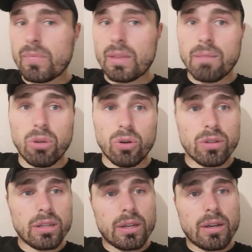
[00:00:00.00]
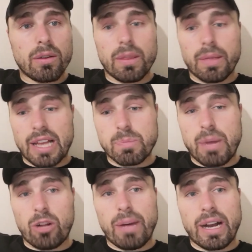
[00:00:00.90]
the lads
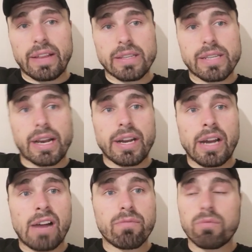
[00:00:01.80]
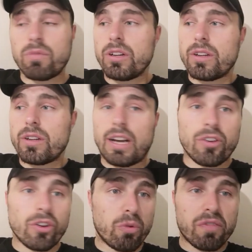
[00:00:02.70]
battled back in the second half. I
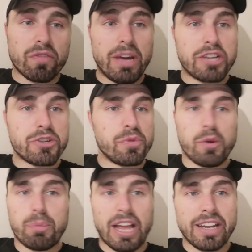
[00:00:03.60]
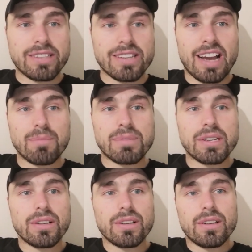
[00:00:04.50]
don't know what formation we were playing at
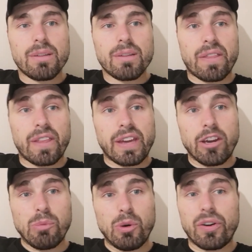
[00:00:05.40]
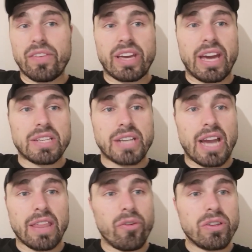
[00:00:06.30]
times, but I think it was more of a case of
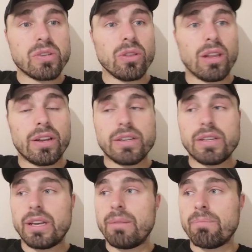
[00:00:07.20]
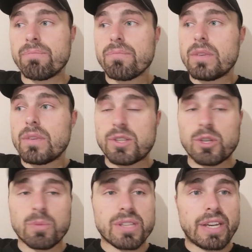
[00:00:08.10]
getting the result. And the
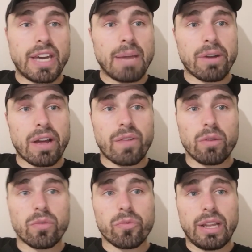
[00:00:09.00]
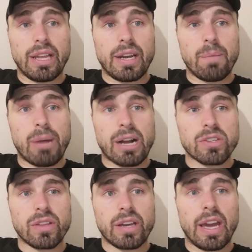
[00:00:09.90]
subs that came on, I felt really had an
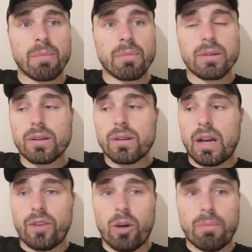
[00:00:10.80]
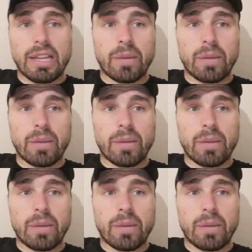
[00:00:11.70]
impact on the game. I thought Malik